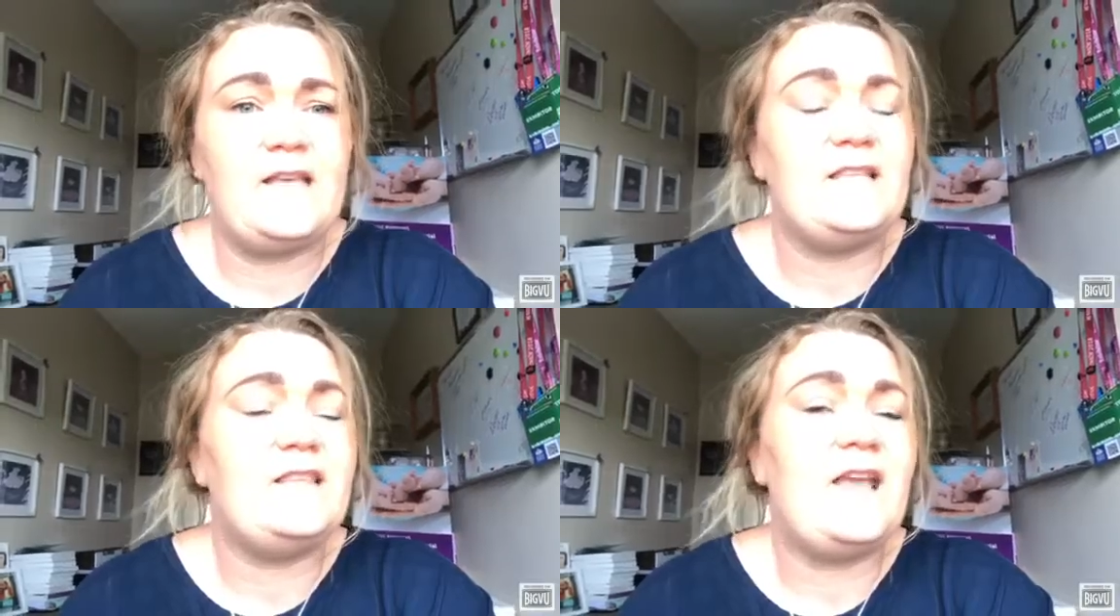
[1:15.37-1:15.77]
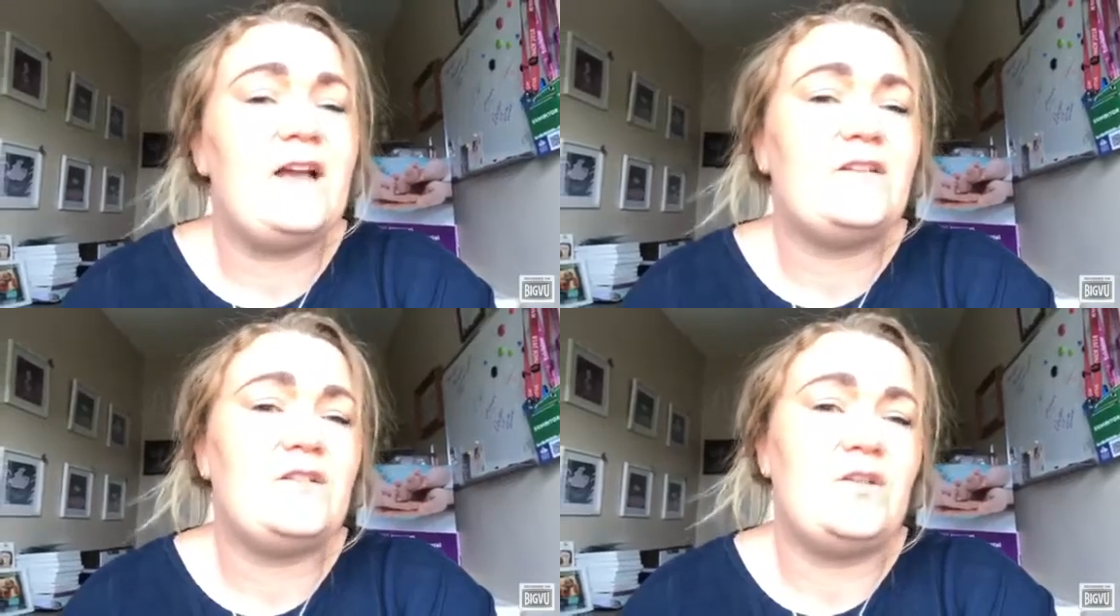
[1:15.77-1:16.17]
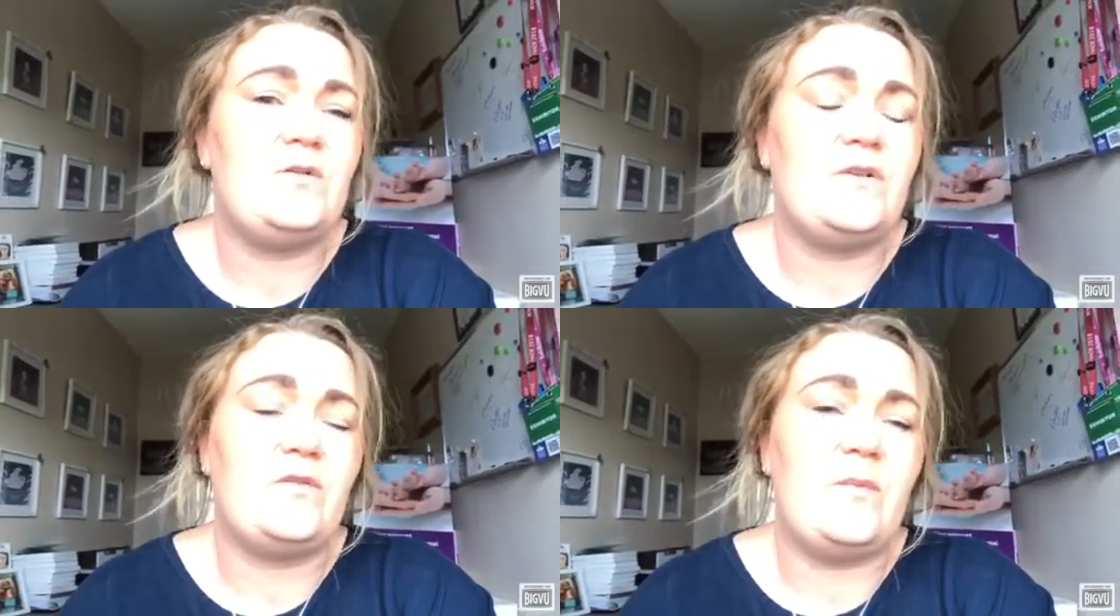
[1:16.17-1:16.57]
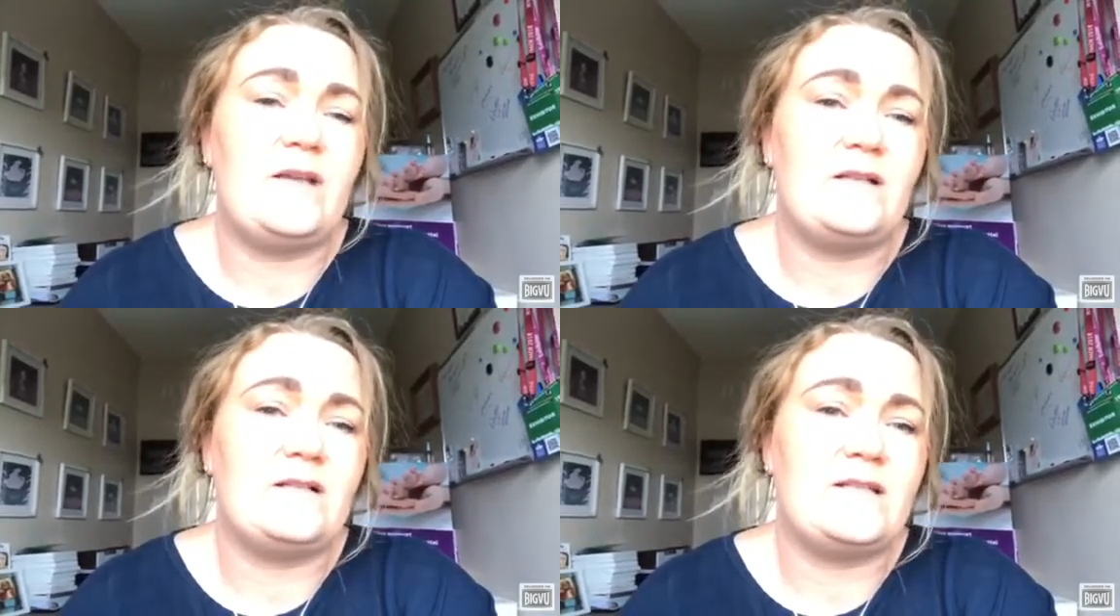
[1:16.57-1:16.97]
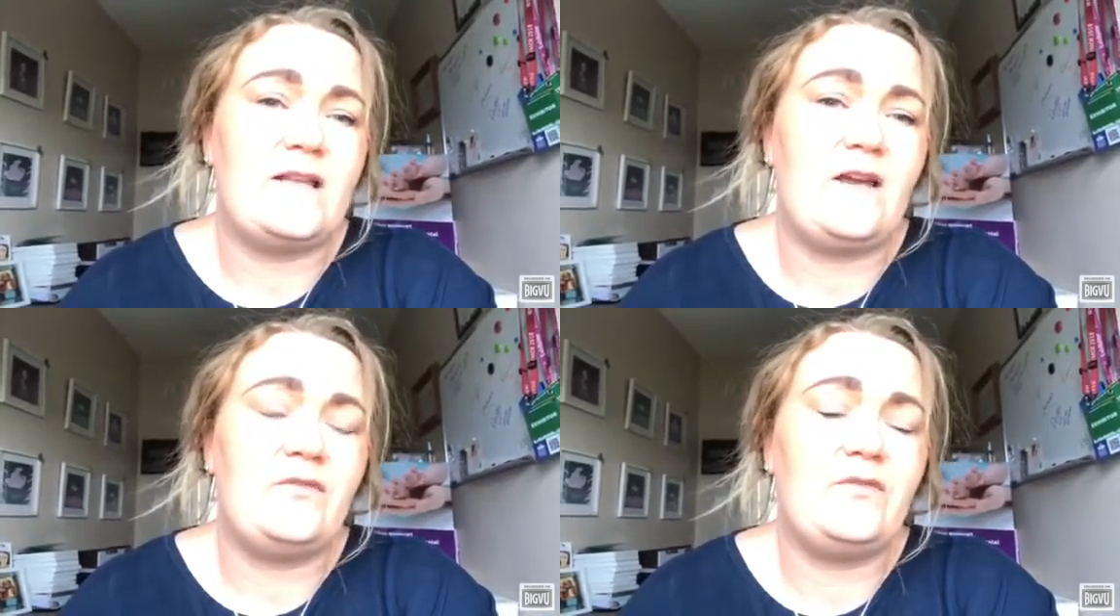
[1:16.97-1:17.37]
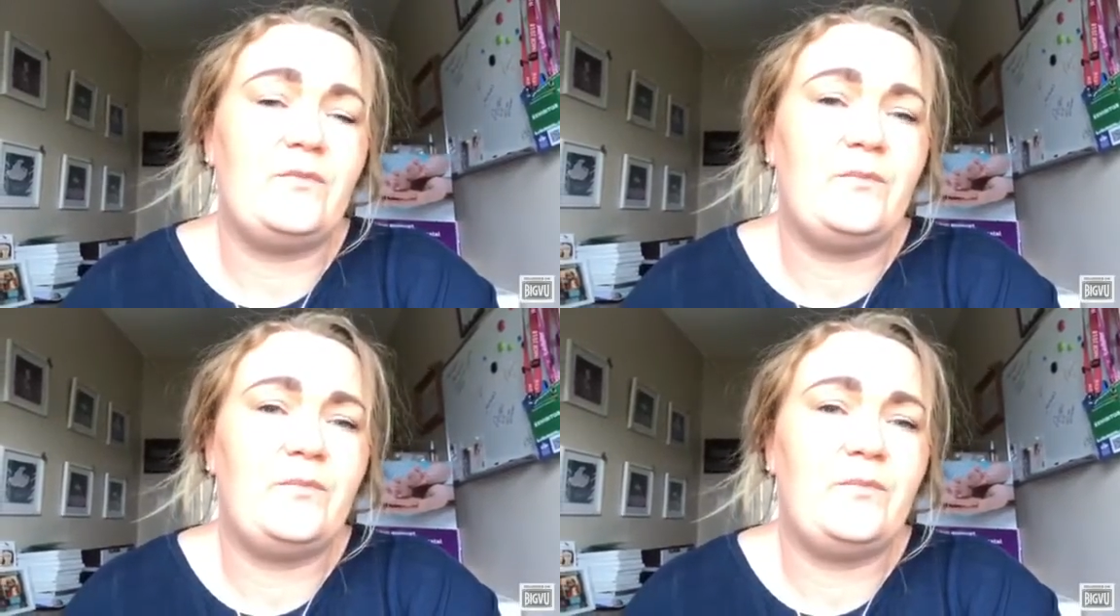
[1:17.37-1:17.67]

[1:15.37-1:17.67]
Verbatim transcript: Is it the attitude of the medical staff?